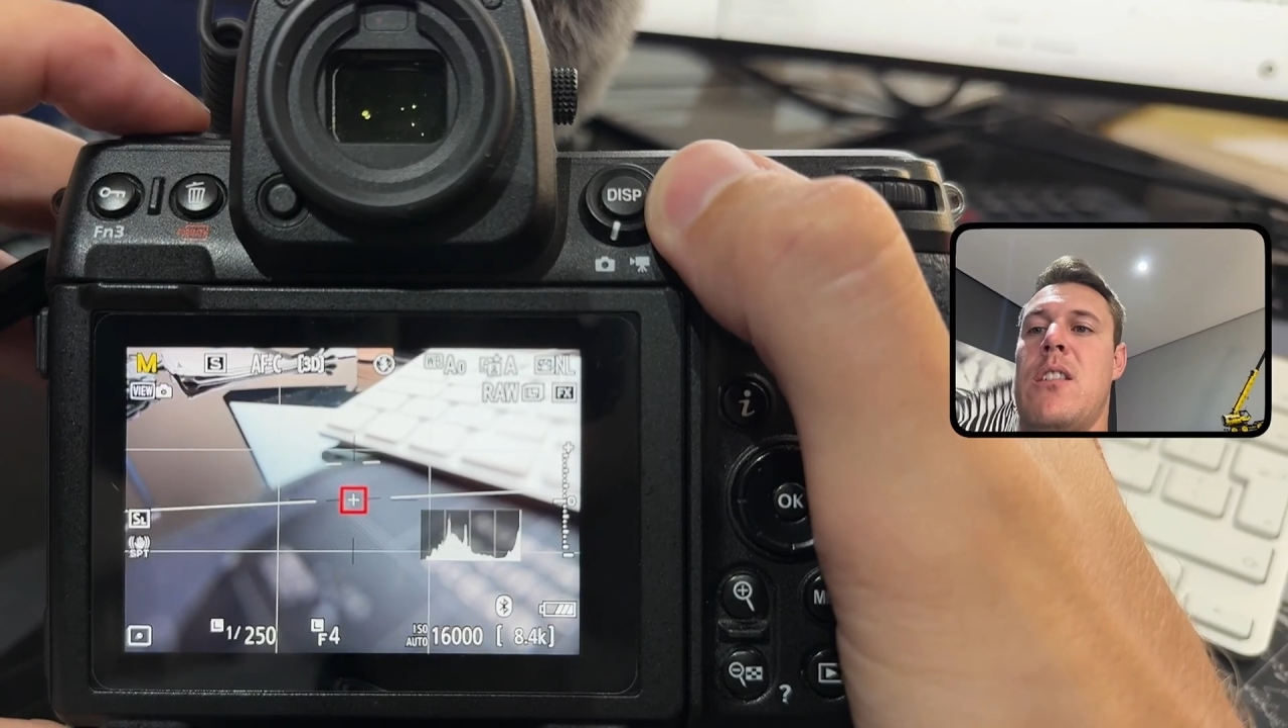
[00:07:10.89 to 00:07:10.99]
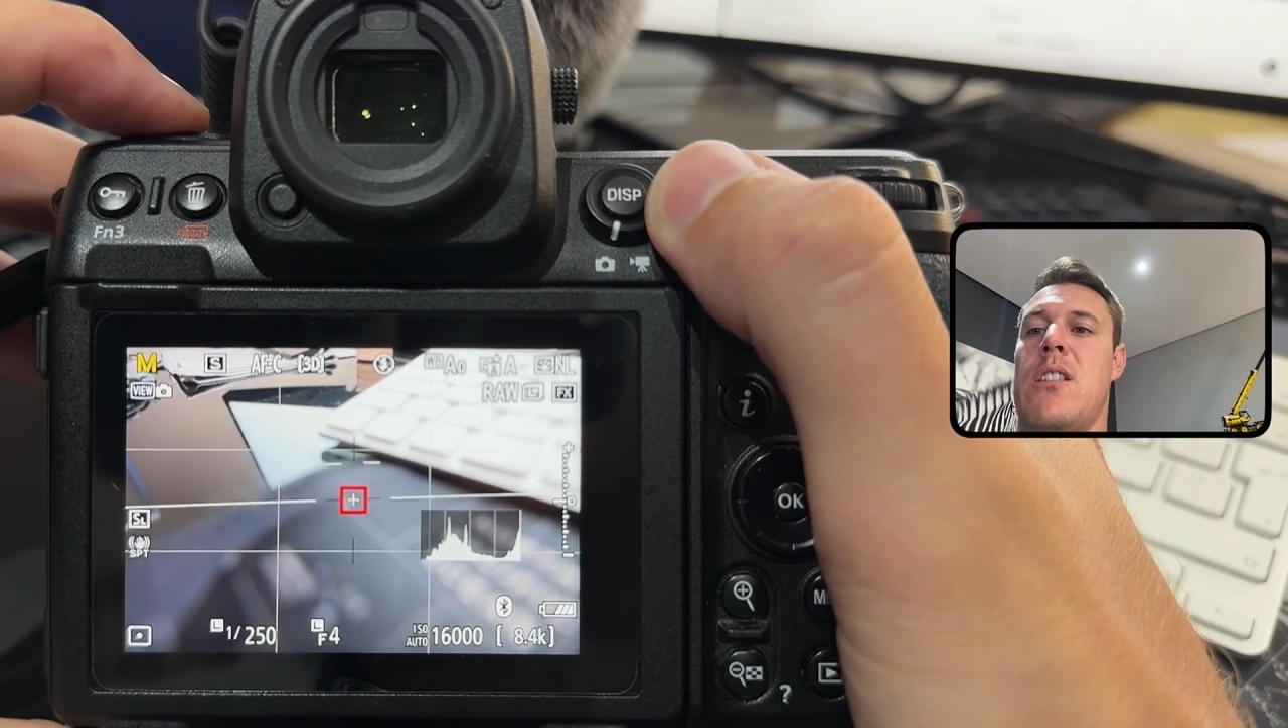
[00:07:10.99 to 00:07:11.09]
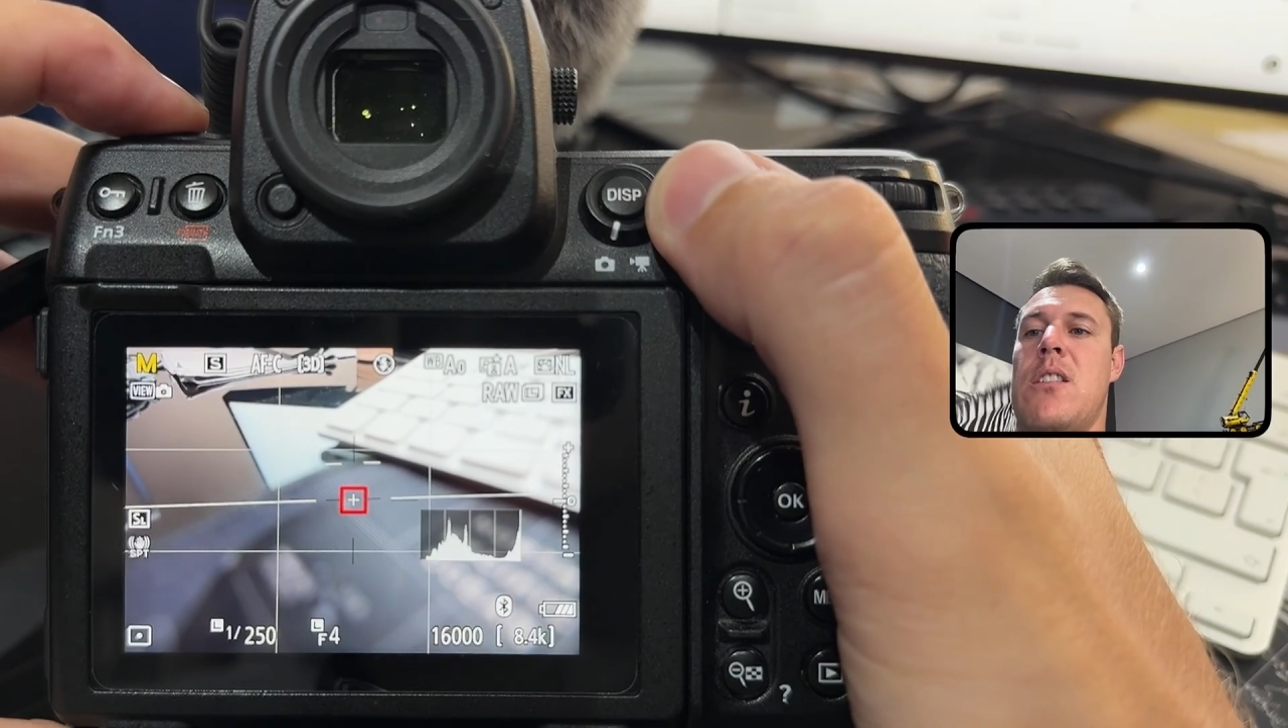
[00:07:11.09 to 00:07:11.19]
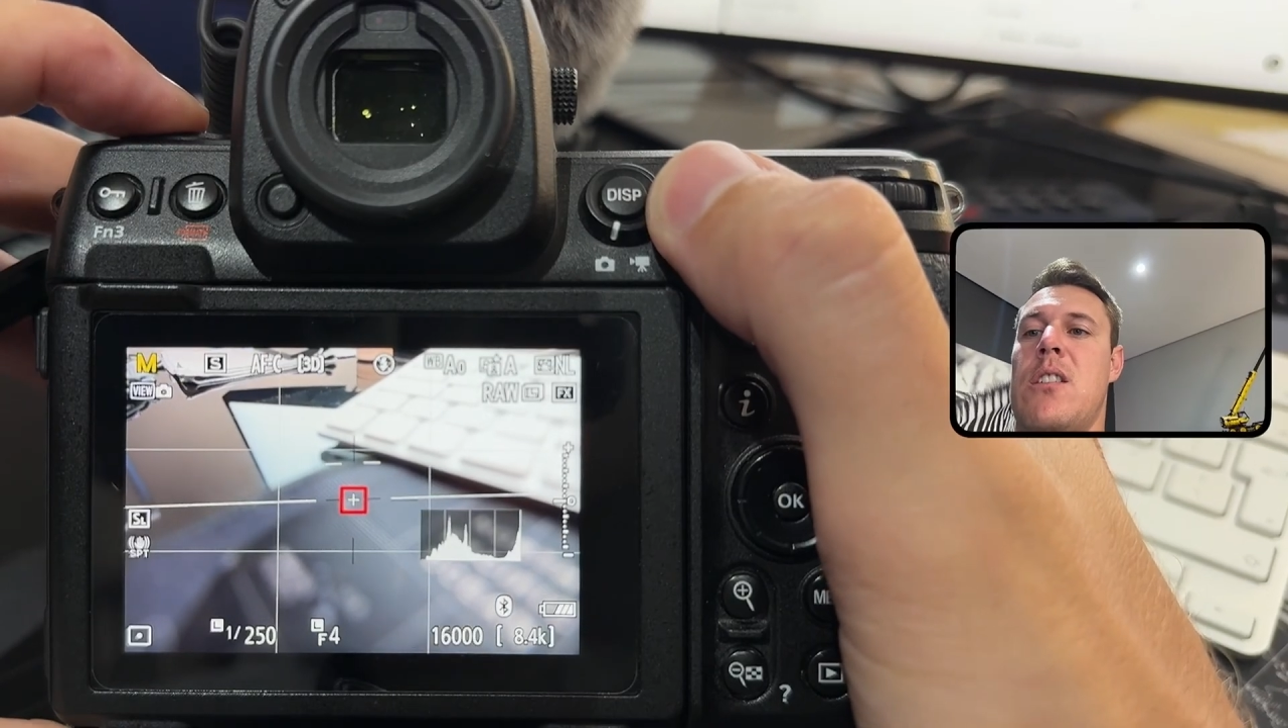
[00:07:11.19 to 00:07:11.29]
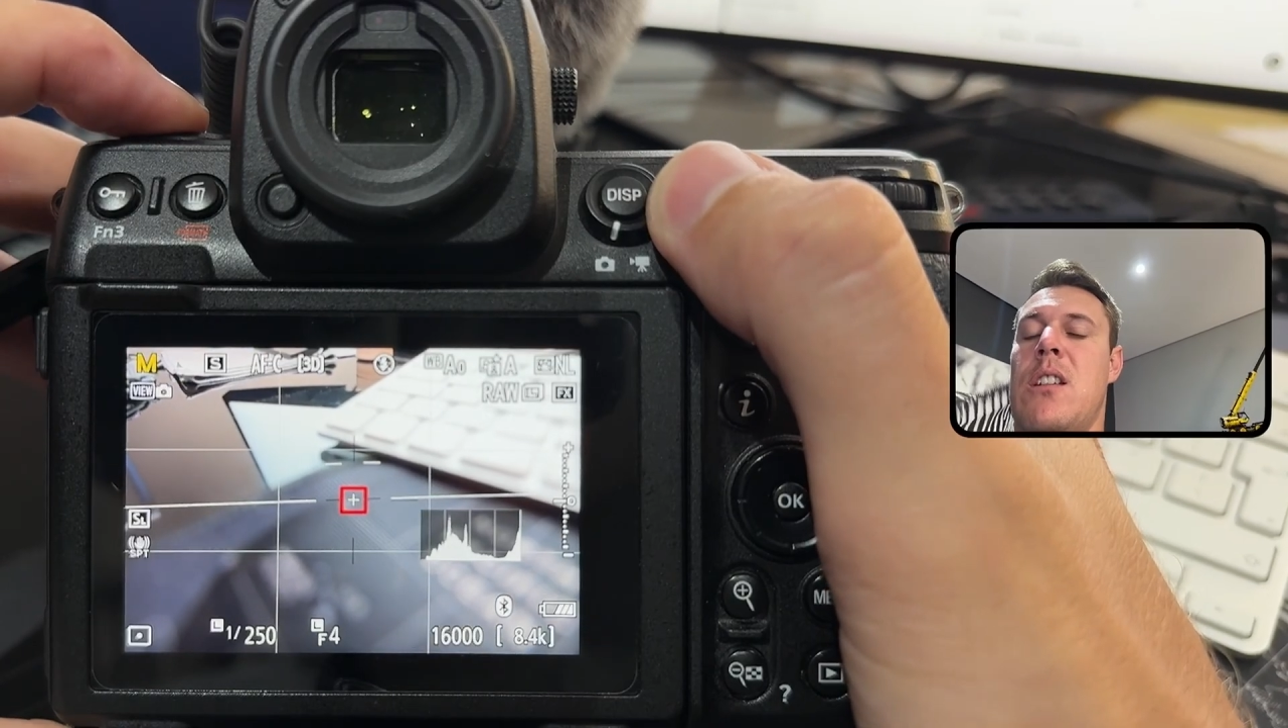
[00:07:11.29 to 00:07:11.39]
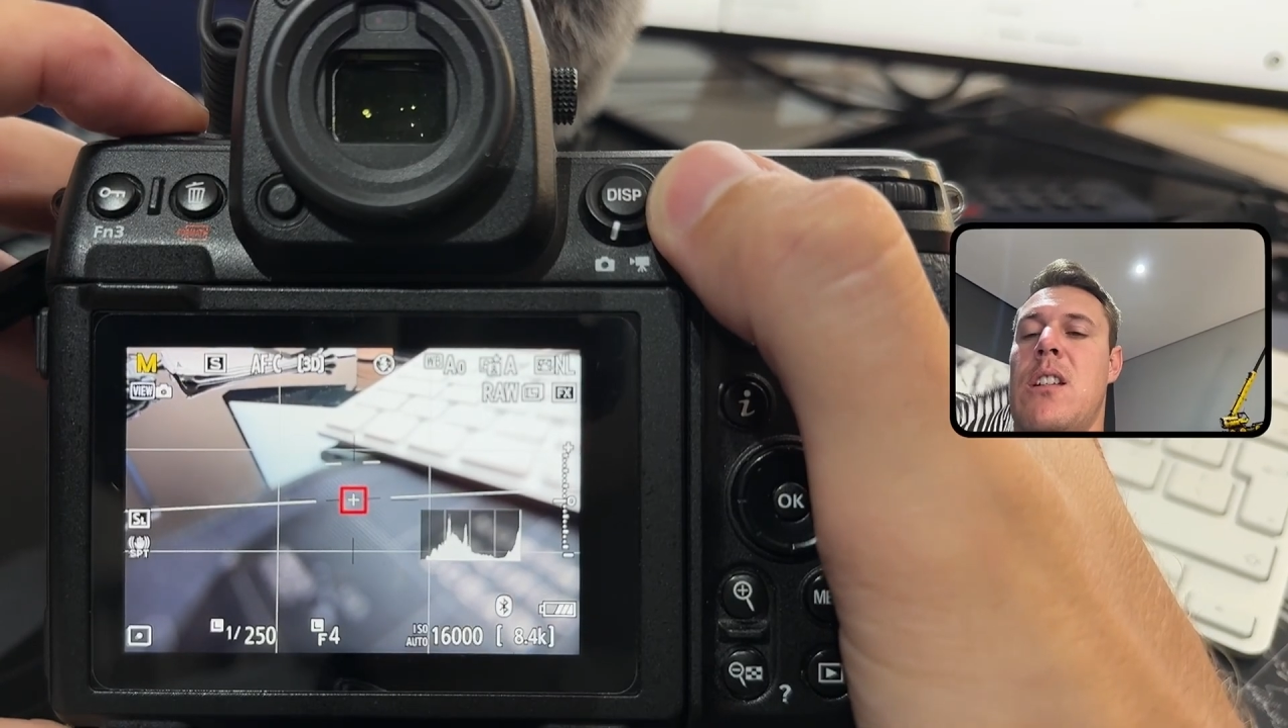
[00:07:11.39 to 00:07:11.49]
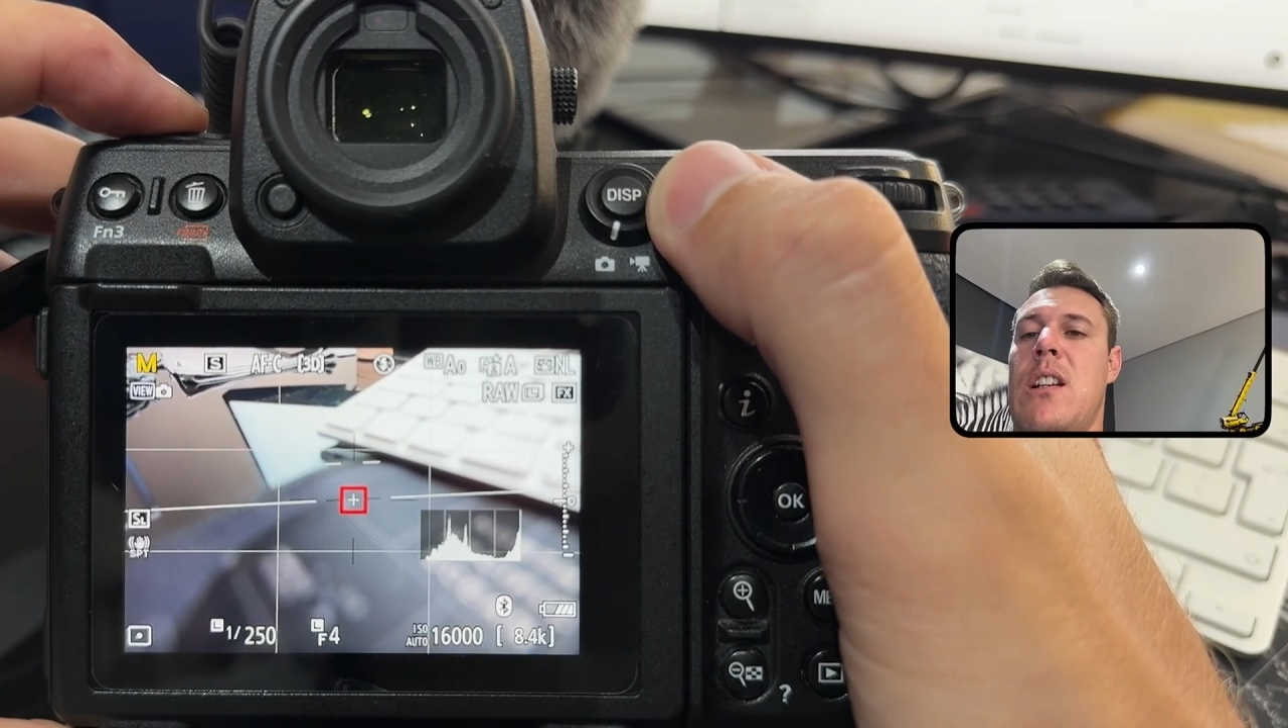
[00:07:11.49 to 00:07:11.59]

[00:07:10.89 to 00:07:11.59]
you can see,